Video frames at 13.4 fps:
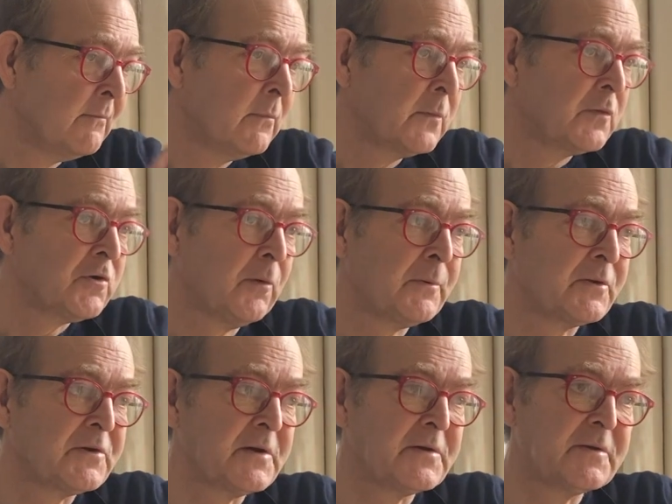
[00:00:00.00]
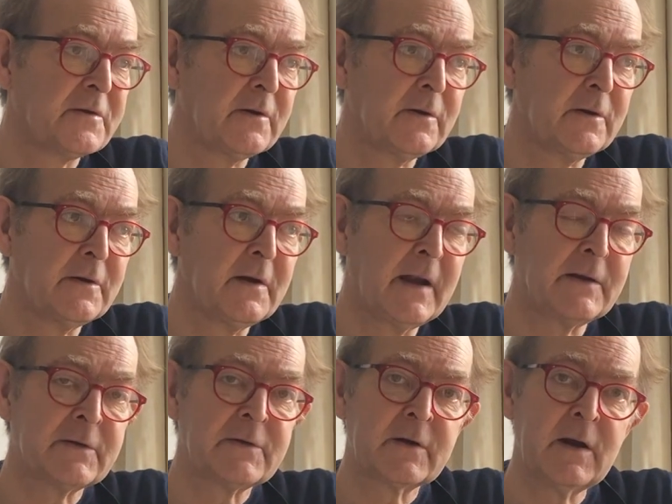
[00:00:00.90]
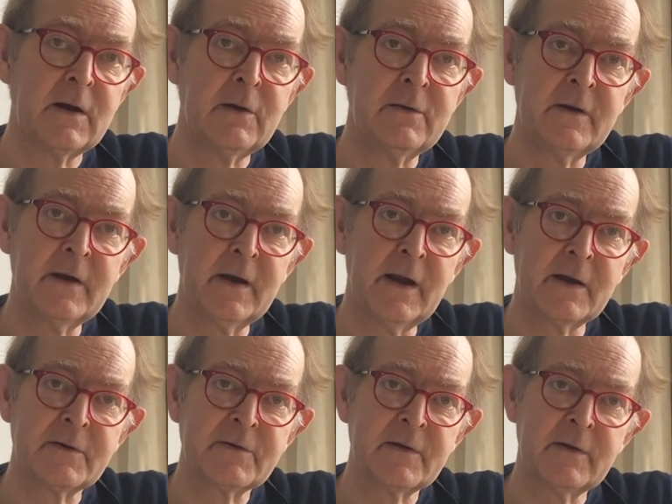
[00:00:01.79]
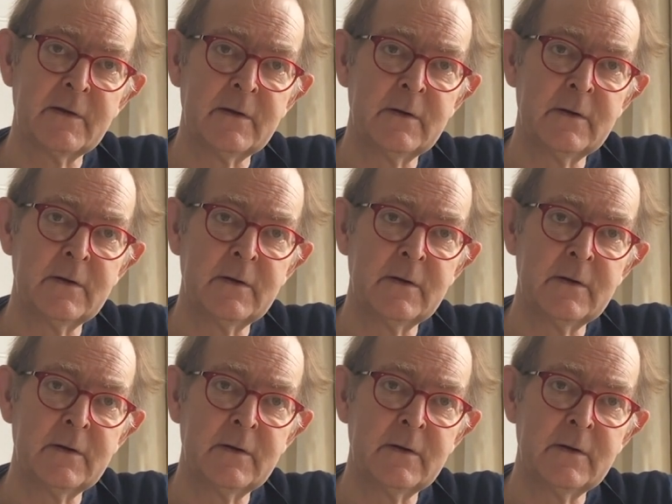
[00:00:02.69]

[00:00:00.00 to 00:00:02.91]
Shop assistant at Next Clothing in Exeter.